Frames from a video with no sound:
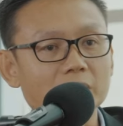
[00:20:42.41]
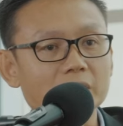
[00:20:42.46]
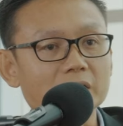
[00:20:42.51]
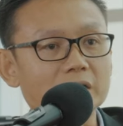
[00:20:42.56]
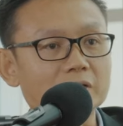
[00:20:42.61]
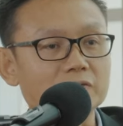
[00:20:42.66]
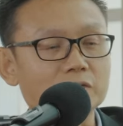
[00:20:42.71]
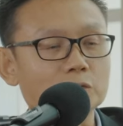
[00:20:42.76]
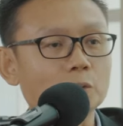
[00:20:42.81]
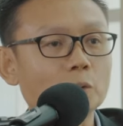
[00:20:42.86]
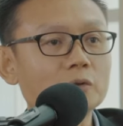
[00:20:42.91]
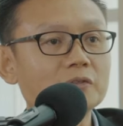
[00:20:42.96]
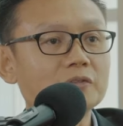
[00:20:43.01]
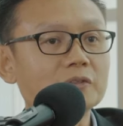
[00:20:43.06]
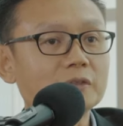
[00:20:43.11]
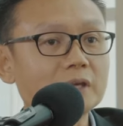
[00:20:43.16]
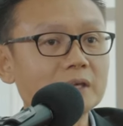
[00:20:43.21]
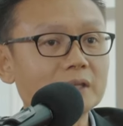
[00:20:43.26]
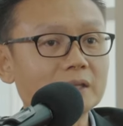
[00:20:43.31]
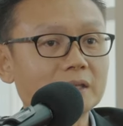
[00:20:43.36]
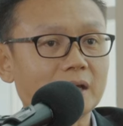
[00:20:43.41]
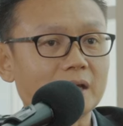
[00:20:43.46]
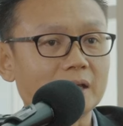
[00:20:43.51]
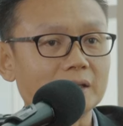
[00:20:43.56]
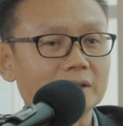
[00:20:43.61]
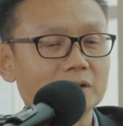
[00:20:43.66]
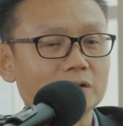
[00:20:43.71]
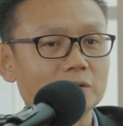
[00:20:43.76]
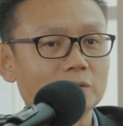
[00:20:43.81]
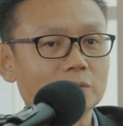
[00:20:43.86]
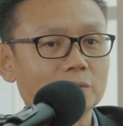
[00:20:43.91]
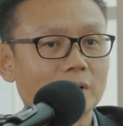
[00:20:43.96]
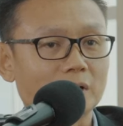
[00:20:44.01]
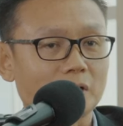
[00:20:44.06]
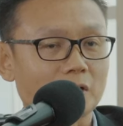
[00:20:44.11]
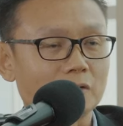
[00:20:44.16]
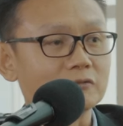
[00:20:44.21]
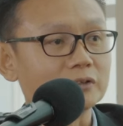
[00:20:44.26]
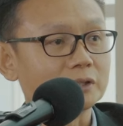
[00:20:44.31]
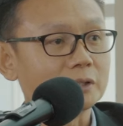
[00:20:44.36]
if you don't think that you are
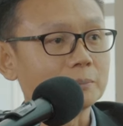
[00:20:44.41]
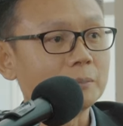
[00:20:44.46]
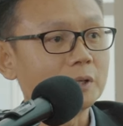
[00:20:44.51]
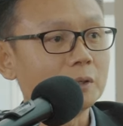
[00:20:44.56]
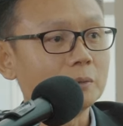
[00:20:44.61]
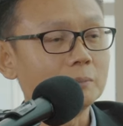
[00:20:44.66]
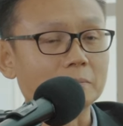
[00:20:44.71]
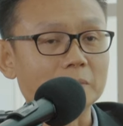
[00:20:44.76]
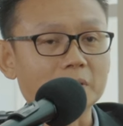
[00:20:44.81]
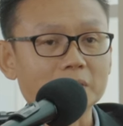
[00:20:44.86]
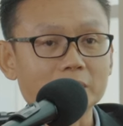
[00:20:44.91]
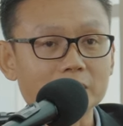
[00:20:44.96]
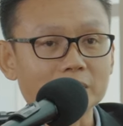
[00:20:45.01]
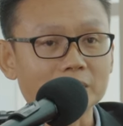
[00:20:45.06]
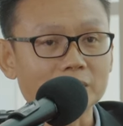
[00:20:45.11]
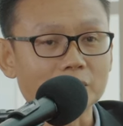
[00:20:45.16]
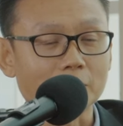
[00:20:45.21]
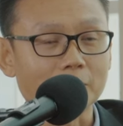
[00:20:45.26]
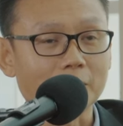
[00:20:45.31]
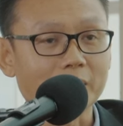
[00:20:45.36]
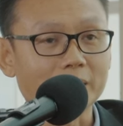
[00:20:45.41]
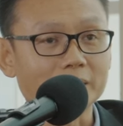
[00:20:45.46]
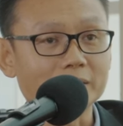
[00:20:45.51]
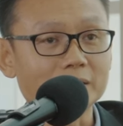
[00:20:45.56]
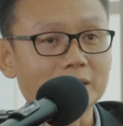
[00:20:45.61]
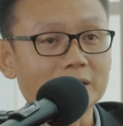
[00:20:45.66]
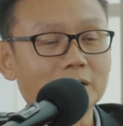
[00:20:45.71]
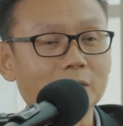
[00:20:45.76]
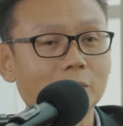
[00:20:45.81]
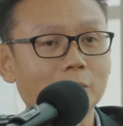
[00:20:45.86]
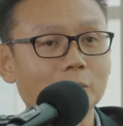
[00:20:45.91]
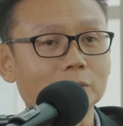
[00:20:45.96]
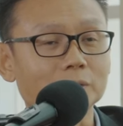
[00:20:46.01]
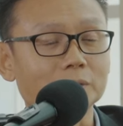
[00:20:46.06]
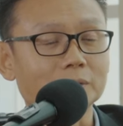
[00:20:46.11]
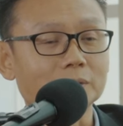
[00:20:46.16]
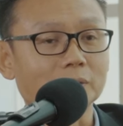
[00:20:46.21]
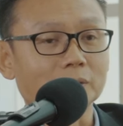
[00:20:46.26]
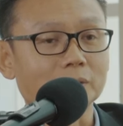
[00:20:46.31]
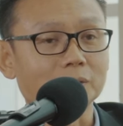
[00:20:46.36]
comfortable meeting your mentee or
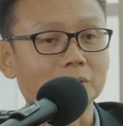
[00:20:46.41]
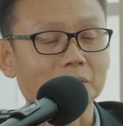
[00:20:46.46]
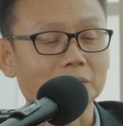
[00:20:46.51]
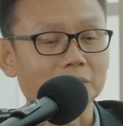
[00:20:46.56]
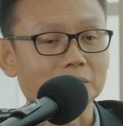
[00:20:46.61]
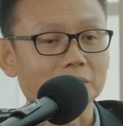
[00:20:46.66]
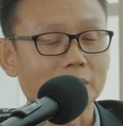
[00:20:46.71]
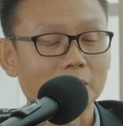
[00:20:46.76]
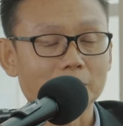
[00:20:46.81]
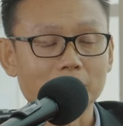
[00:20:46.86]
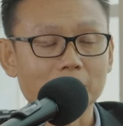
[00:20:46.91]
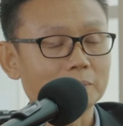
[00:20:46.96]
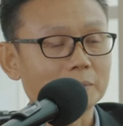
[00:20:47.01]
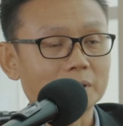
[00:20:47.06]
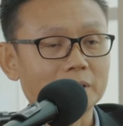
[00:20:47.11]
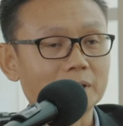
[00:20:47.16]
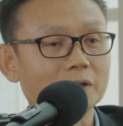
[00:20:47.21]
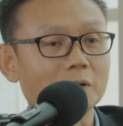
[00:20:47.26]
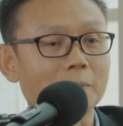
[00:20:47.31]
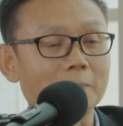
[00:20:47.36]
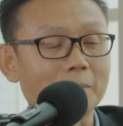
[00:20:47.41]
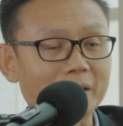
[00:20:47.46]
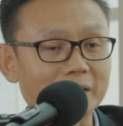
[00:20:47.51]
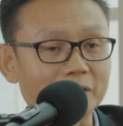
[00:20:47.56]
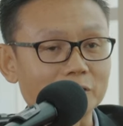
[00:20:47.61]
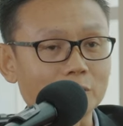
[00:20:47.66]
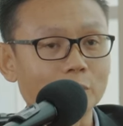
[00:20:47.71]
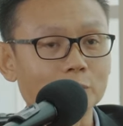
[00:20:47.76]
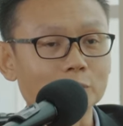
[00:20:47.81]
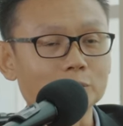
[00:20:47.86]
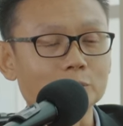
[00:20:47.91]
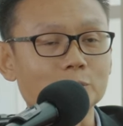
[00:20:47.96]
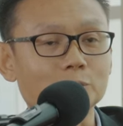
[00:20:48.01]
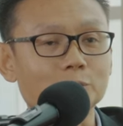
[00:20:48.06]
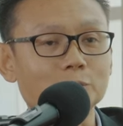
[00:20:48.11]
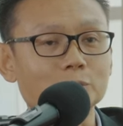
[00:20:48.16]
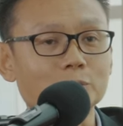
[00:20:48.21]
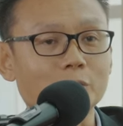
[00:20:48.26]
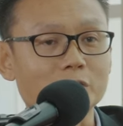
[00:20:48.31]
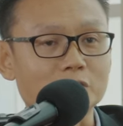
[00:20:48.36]
you are meeting your mentor
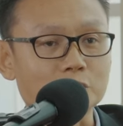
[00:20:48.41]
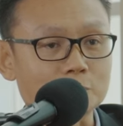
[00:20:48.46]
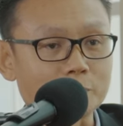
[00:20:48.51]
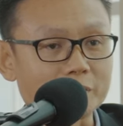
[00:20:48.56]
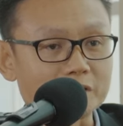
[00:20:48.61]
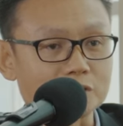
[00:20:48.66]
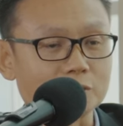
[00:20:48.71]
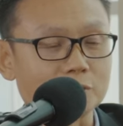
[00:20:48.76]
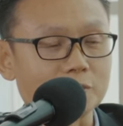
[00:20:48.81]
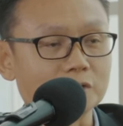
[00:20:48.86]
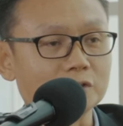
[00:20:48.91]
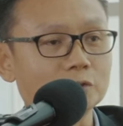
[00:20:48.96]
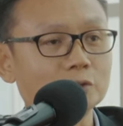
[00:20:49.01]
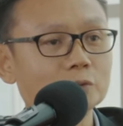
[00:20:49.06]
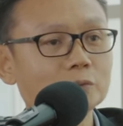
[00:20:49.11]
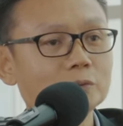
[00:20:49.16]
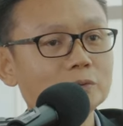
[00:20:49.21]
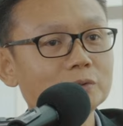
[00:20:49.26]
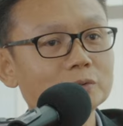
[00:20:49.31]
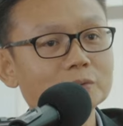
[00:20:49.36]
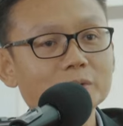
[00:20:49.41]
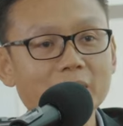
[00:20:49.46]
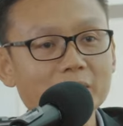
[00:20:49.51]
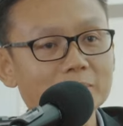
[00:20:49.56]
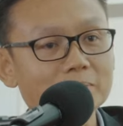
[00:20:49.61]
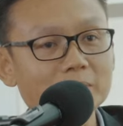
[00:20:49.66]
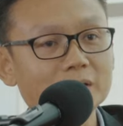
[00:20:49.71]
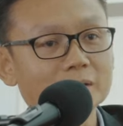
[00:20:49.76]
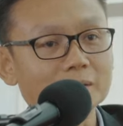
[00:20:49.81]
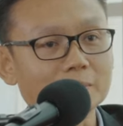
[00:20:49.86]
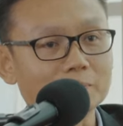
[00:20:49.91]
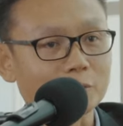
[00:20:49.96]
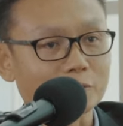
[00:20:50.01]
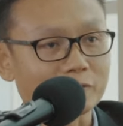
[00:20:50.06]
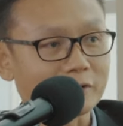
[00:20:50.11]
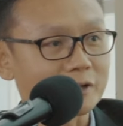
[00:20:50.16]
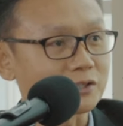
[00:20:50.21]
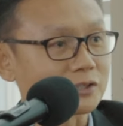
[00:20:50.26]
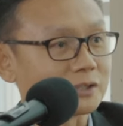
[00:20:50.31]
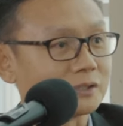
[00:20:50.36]
to express your issue, you can meet a
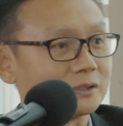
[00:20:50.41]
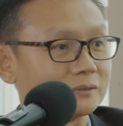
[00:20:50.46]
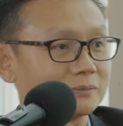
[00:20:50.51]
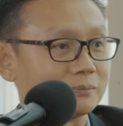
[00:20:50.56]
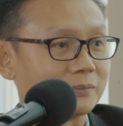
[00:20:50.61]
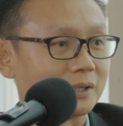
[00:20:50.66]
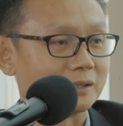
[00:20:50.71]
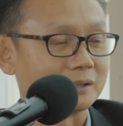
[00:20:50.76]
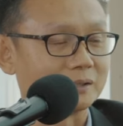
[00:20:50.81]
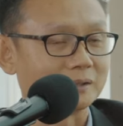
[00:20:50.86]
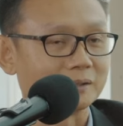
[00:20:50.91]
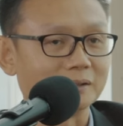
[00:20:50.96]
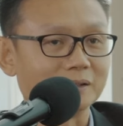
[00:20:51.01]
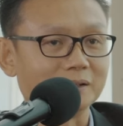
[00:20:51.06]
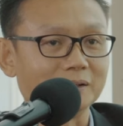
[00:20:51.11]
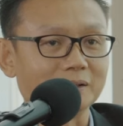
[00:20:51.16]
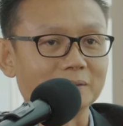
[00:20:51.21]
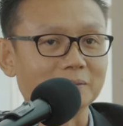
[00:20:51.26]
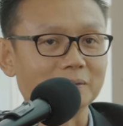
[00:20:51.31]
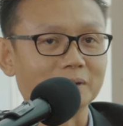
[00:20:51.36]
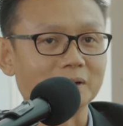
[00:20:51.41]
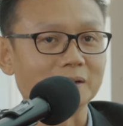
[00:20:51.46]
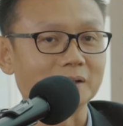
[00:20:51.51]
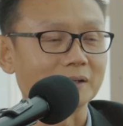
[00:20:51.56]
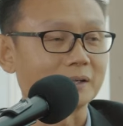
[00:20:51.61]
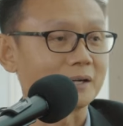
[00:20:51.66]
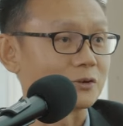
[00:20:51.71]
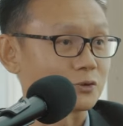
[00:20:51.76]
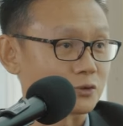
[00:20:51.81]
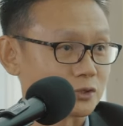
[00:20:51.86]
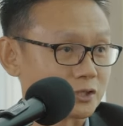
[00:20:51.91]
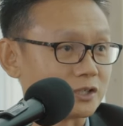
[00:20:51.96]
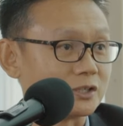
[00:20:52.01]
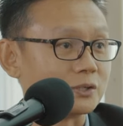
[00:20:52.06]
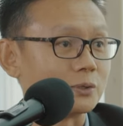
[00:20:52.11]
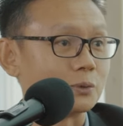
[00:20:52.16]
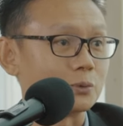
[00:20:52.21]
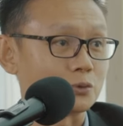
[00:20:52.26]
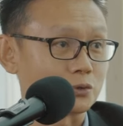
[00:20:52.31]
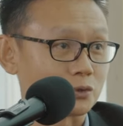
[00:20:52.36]
professional counselor
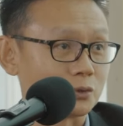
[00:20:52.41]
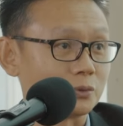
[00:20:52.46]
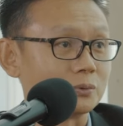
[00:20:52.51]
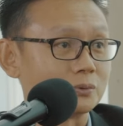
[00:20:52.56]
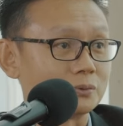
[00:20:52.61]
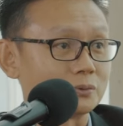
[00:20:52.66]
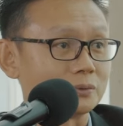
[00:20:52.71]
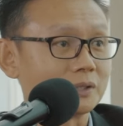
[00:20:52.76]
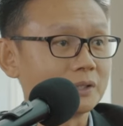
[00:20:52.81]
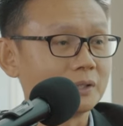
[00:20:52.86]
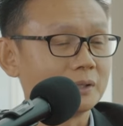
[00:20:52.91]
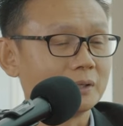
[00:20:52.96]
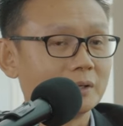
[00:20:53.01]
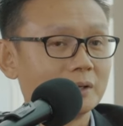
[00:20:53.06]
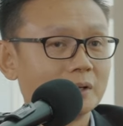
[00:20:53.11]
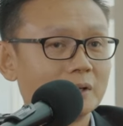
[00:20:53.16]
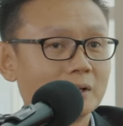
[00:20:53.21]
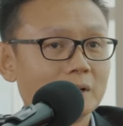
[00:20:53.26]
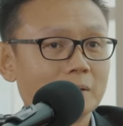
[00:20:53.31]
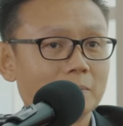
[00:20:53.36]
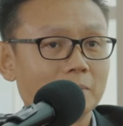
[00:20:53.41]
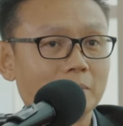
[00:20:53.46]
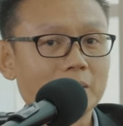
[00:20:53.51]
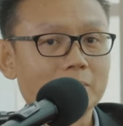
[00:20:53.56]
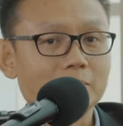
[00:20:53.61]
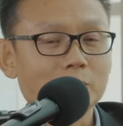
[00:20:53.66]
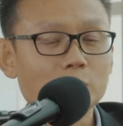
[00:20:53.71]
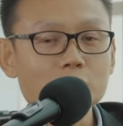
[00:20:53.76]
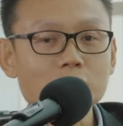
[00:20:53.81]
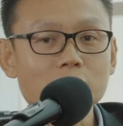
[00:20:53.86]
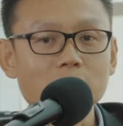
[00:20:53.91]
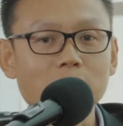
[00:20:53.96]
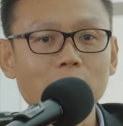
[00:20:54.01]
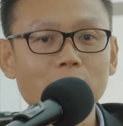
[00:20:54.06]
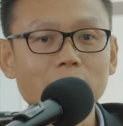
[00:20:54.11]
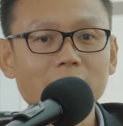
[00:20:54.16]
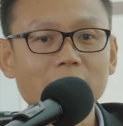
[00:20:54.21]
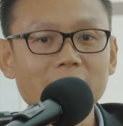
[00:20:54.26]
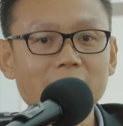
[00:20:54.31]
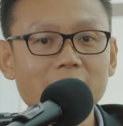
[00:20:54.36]
also, right? But most
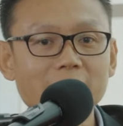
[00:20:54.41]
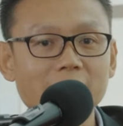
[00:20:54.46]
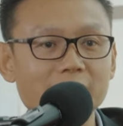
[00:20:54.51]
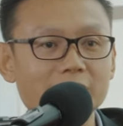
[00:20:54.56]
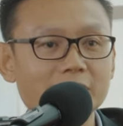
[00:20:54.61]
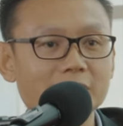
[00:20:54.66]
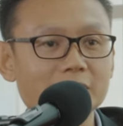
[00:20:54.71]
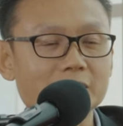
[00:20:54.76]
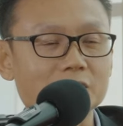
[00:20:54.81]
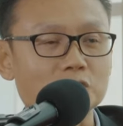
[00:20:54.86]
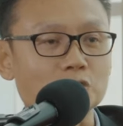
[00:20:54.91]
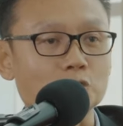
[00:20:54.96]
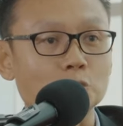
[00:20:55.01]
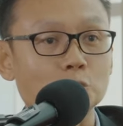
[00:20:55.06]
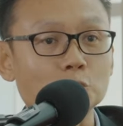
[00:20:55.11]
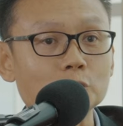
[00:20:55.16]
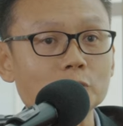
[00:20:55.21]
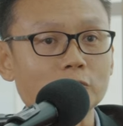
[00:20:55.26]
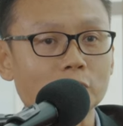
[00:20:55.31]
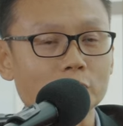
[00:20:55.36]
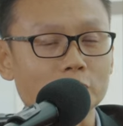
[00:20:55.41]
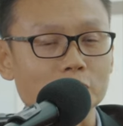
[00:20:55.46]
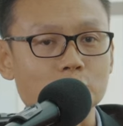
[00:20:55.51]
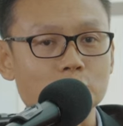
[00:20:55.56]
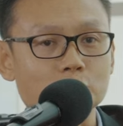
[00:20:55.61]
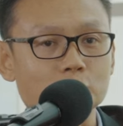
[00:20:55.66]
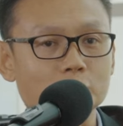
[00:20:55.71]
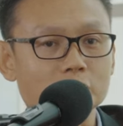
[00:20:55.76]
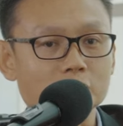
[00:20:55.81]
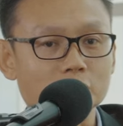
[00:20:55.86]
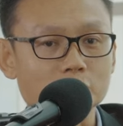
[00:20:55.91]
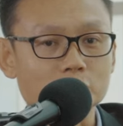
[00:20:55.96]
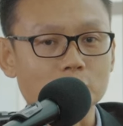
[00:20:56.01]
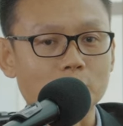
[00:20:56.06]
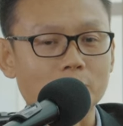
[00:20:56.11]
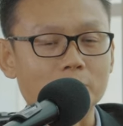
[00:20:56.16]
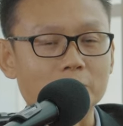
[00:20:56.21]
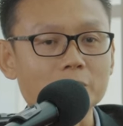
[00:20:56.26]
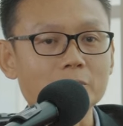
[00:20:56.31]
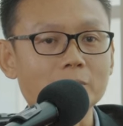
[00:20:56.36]
importantly, I think it's good for the students to
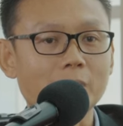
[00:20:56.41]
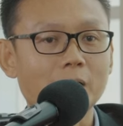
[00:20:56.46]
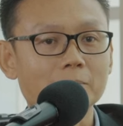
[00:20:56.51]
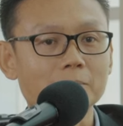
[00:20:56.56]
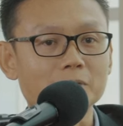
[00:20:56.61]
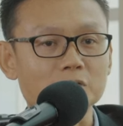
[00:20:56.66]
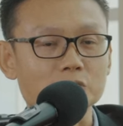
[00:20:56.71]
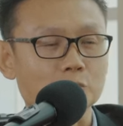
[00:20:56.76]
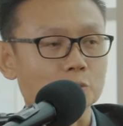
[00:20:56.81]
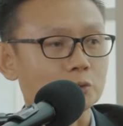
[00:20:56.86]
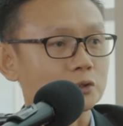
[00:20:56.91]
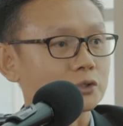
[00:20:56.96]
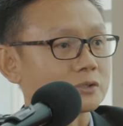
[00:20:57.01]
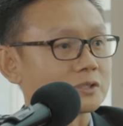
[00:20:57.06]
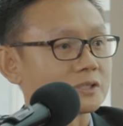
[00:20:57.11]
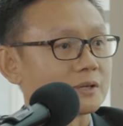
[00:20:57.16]
build up a social